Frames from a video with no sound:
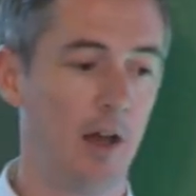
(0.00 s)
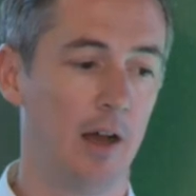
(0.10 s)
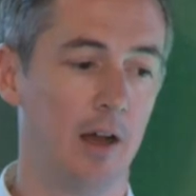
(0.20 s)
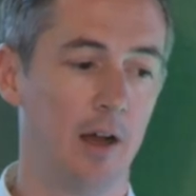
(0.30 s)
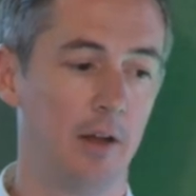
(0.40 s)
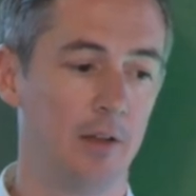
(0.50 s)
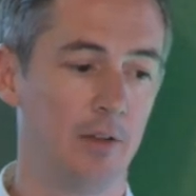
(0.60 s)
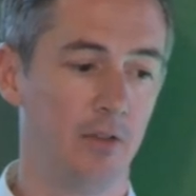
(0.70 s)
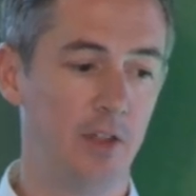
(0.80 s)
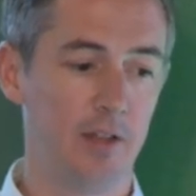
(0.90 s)
Uh,
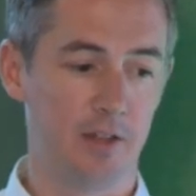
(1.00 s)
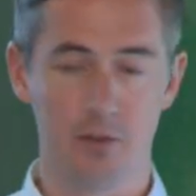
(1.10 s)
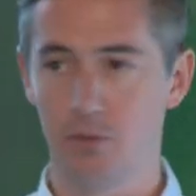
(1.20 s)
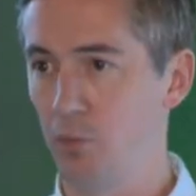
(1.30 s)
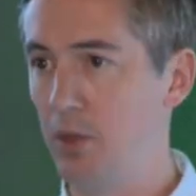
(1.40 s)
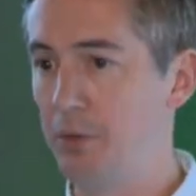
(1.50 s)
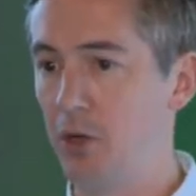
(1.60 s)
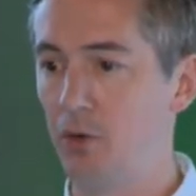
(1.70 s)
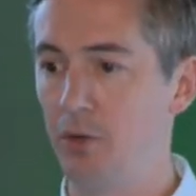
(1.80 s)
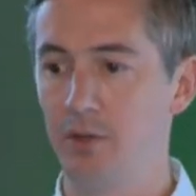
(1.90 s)
this
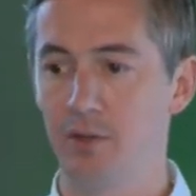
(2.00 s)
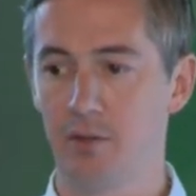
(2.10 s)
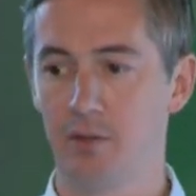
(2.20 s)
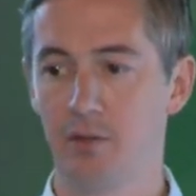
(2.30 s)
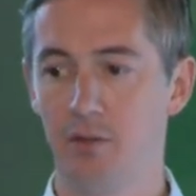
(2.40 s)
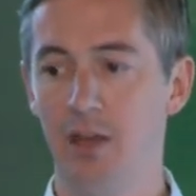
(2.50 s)
repo is